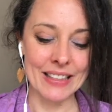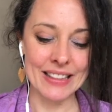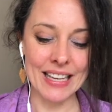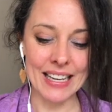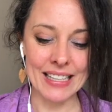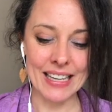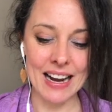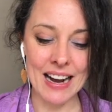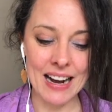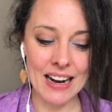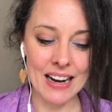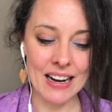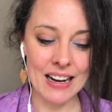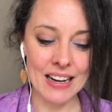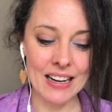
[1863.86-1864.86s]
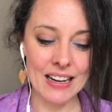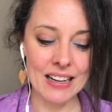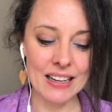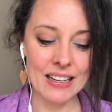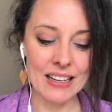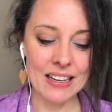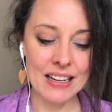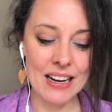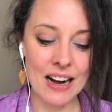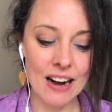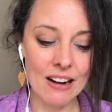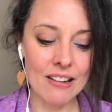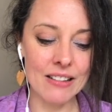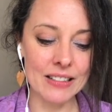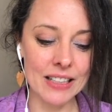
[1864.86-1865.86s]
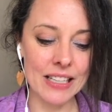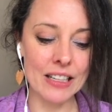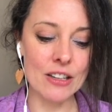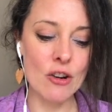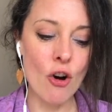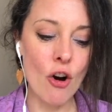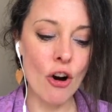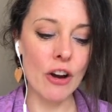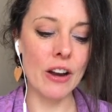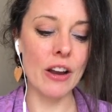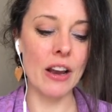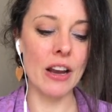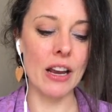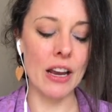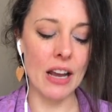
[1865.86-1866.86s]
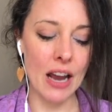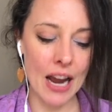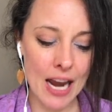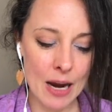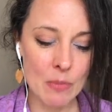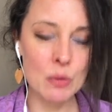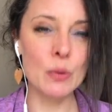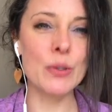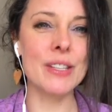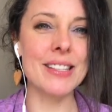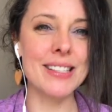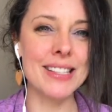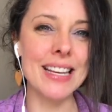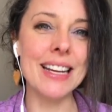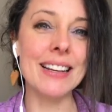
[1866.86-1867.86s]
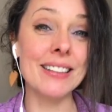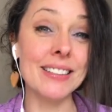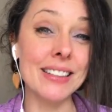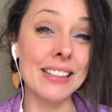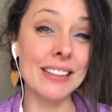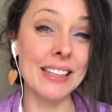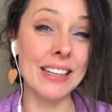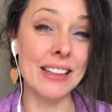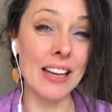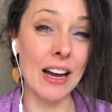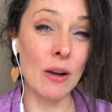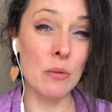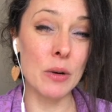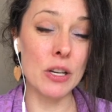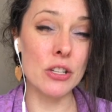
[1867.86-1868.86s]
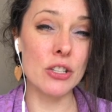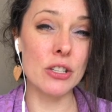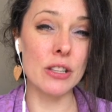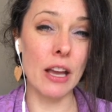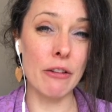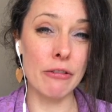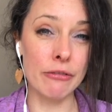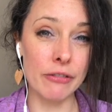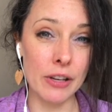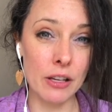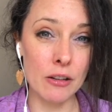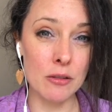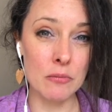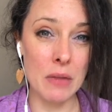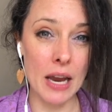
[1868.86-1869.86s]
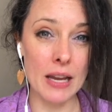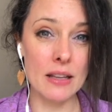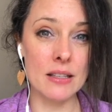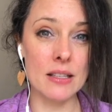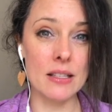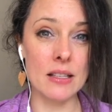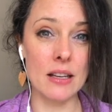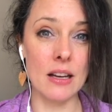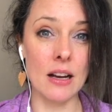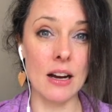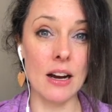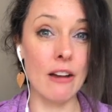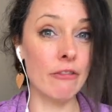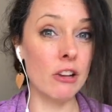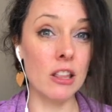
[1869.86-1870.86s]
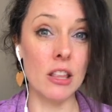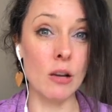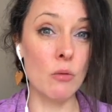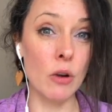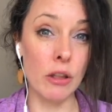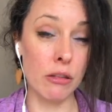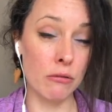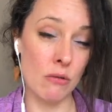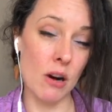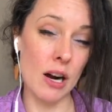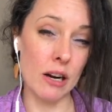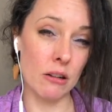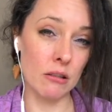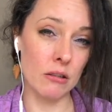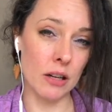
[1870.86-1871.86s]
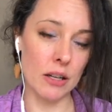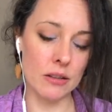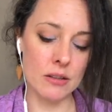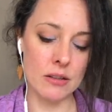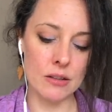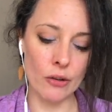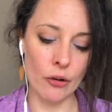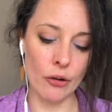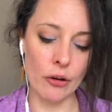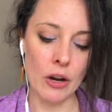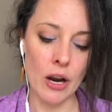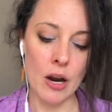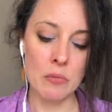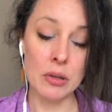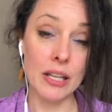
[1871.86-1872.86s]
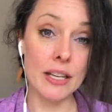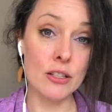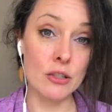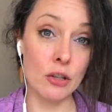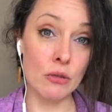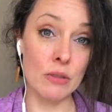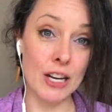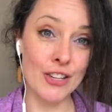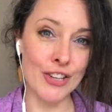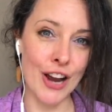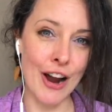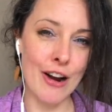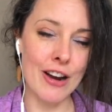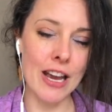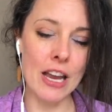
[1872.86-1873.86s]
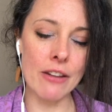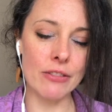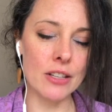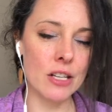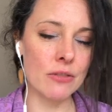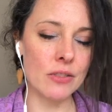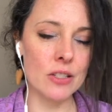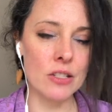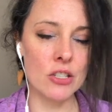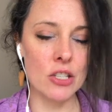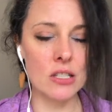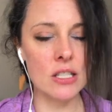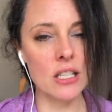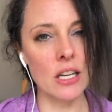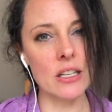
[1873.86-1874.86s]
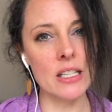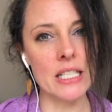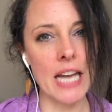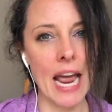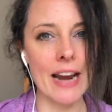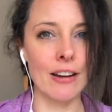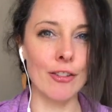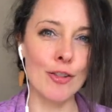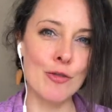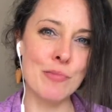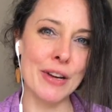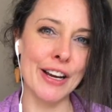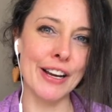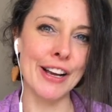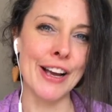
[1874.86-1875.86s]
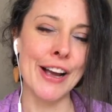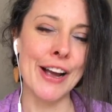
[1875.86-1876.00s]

that are currently not able to see clearly that which they feel makes everything worthwhile. And so please do reach out, even if it's just to understand a little bit